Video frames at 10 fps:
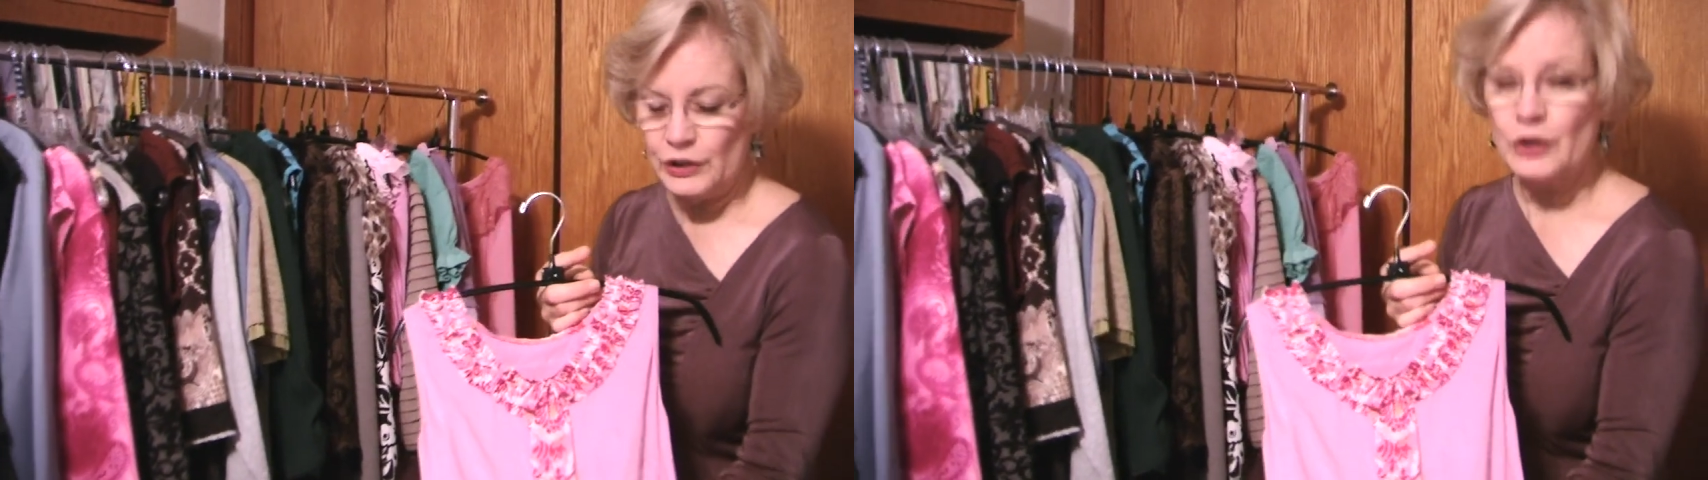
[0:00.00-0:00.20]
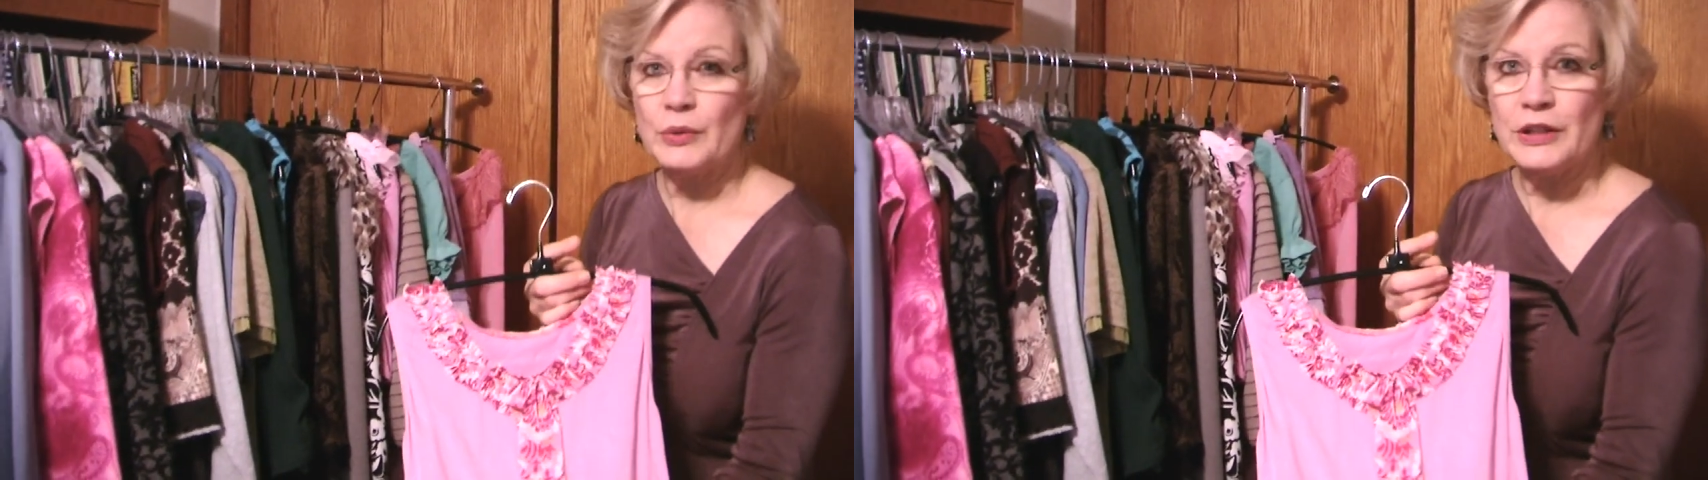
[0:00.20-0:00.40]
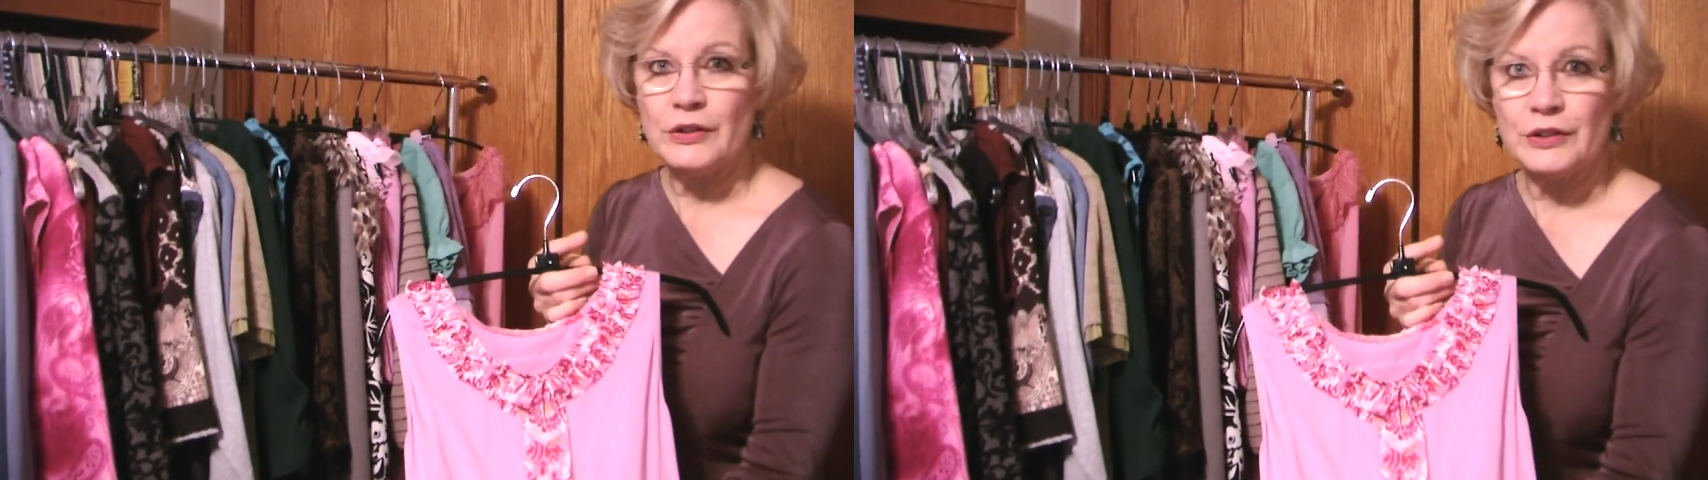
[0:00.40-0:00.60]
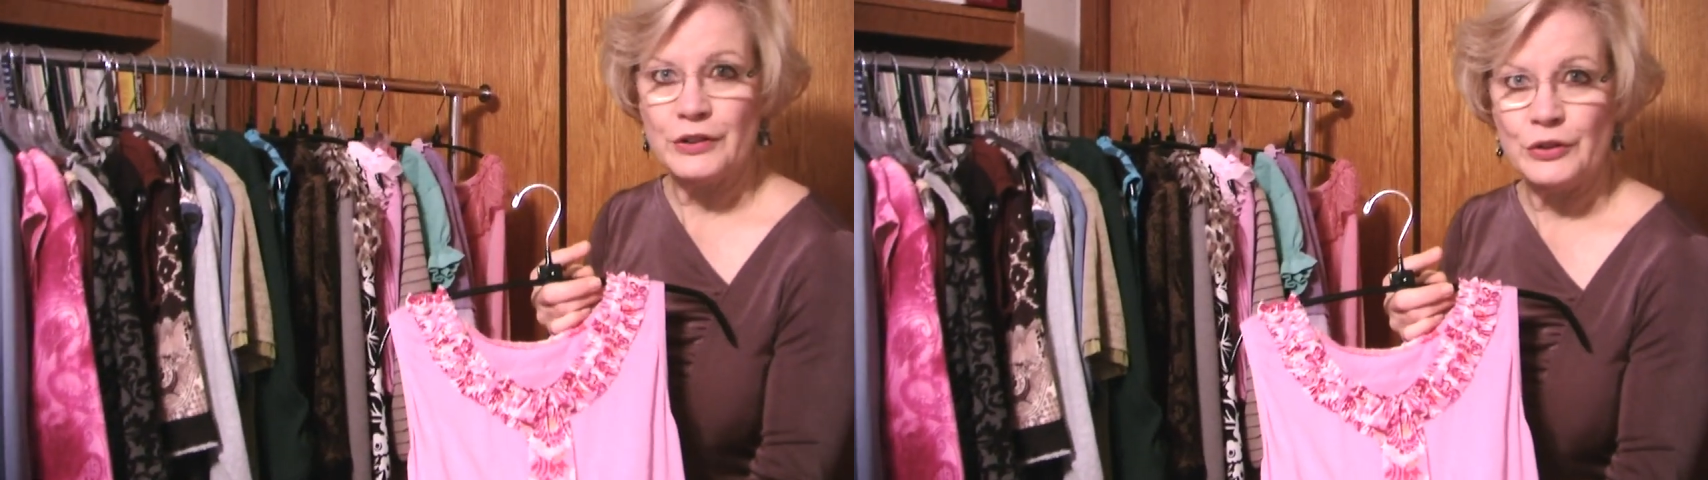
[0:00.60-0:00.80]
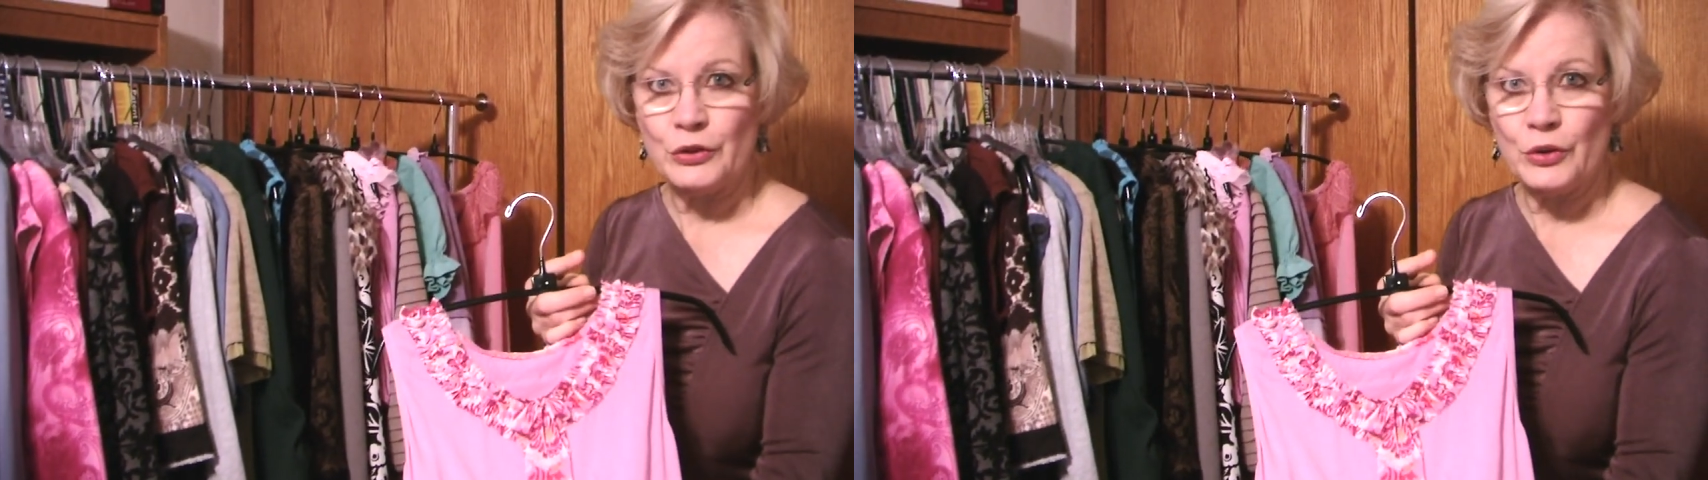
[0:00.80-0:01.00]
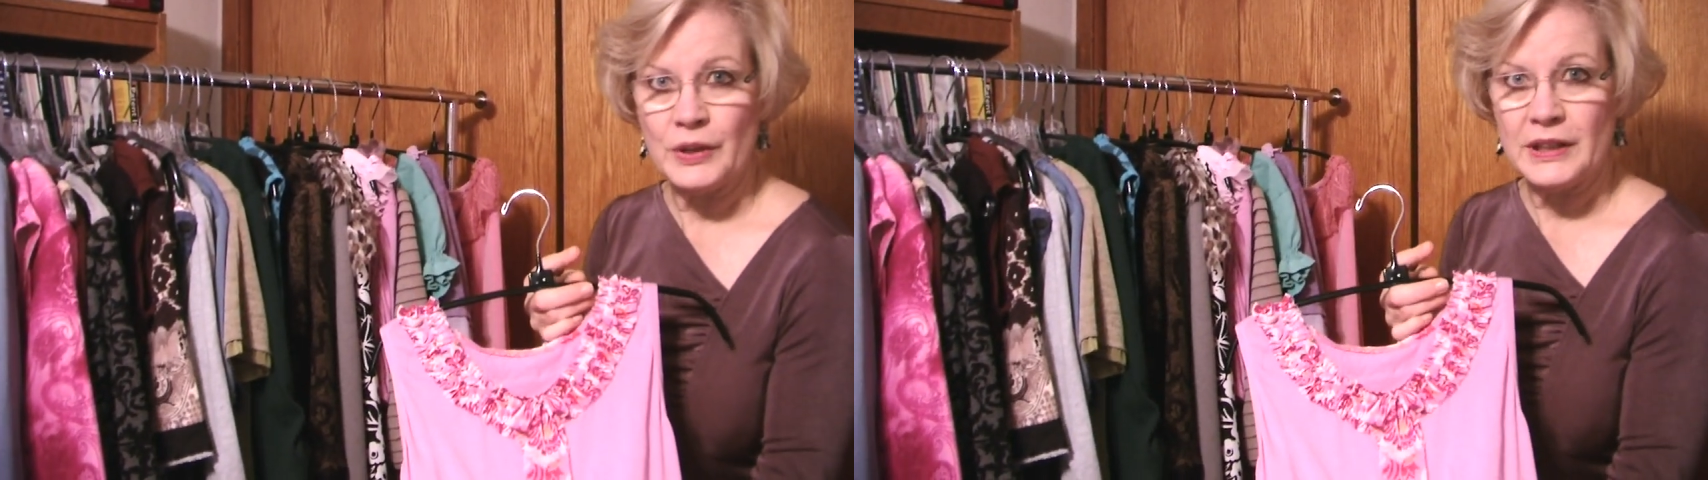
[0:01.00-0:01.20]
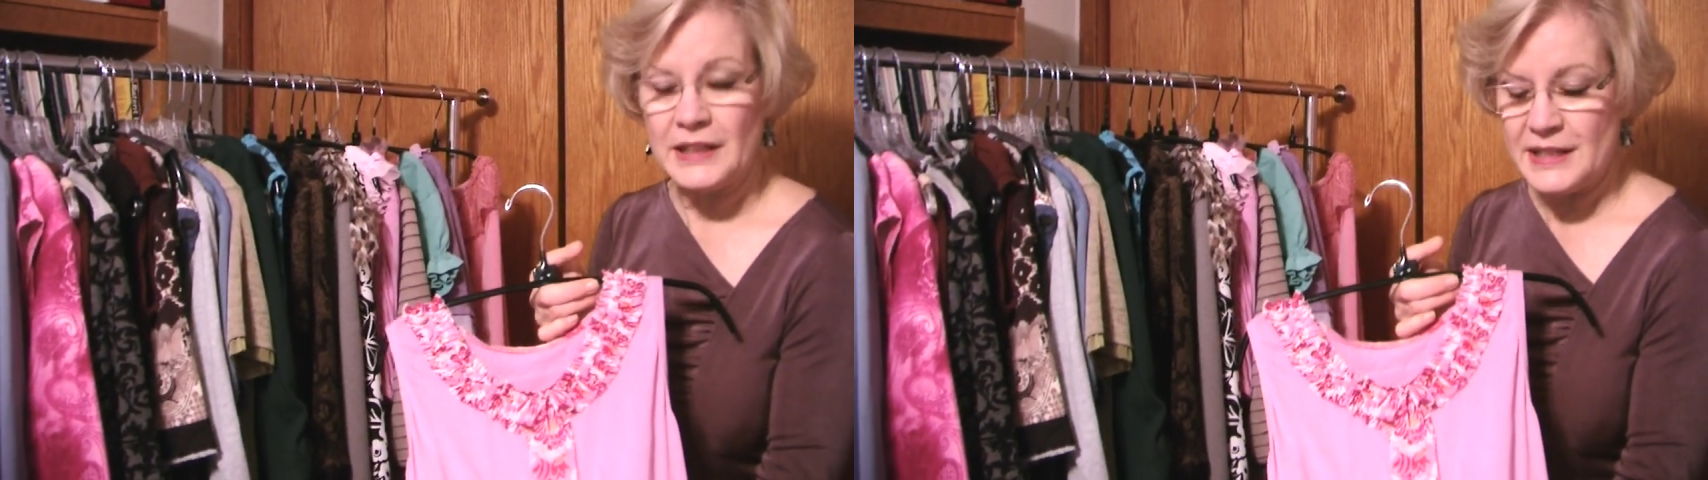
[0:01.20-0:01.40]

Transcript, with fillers: Look what you can do, quick and